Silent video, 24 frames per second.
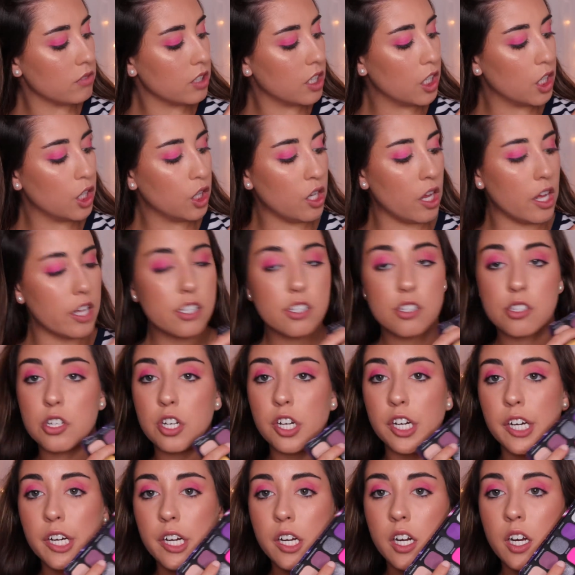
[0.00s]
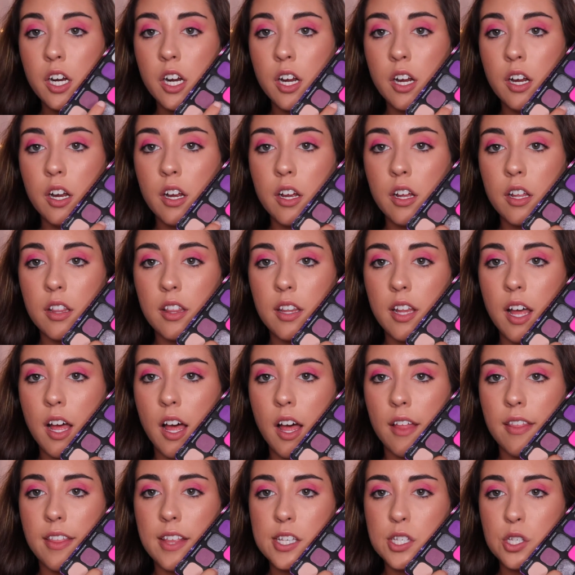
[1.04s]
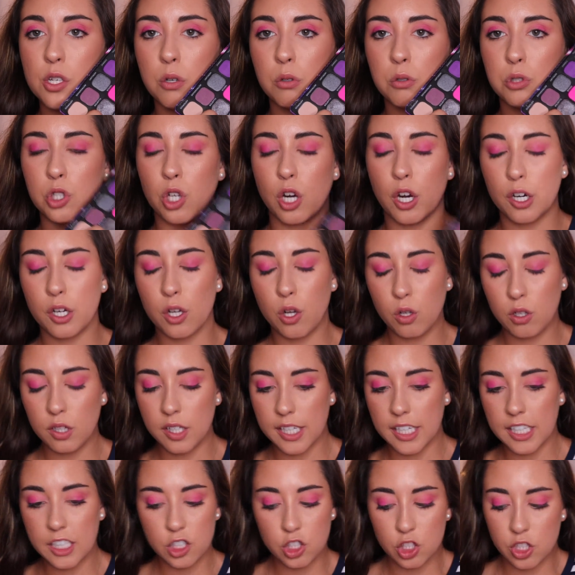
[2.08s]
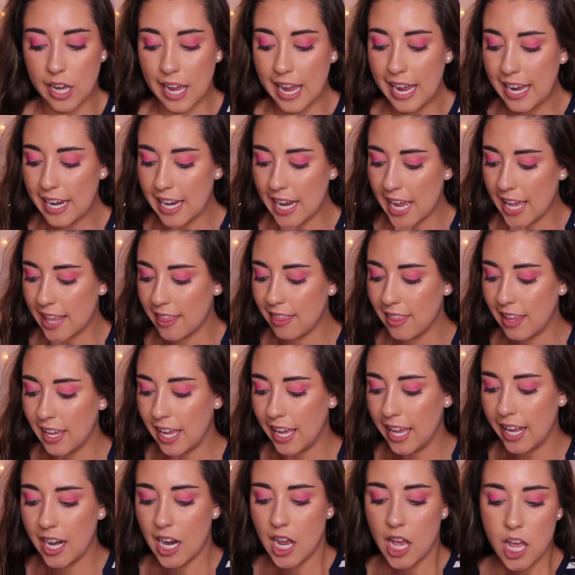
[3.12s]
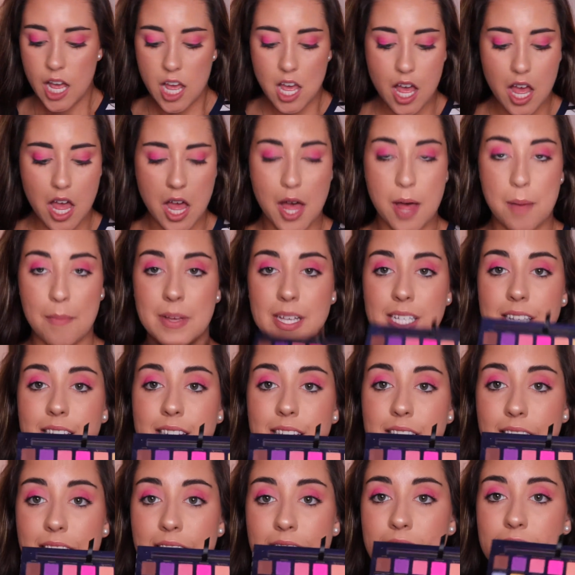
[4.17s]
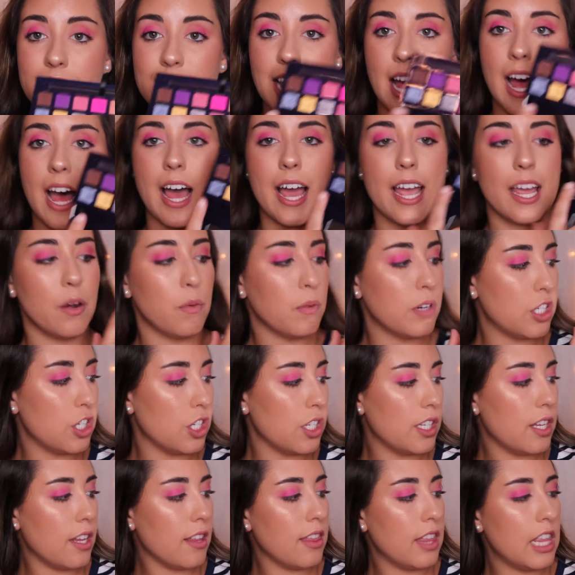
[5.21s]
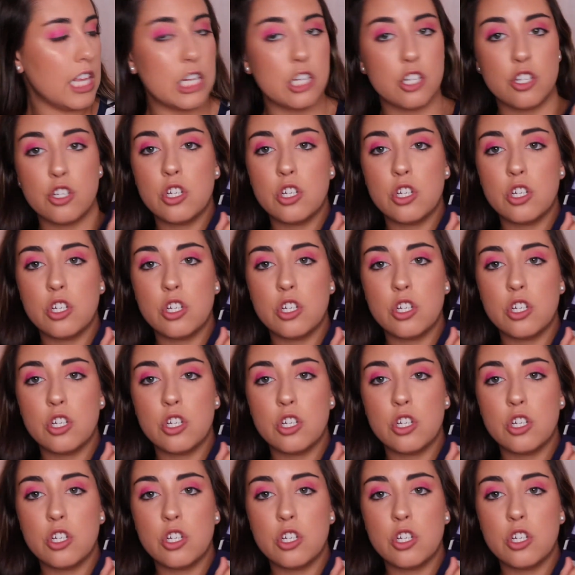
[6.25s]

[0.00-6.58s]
Cluster, this little charcoal looking shade, and then Seaside, which is this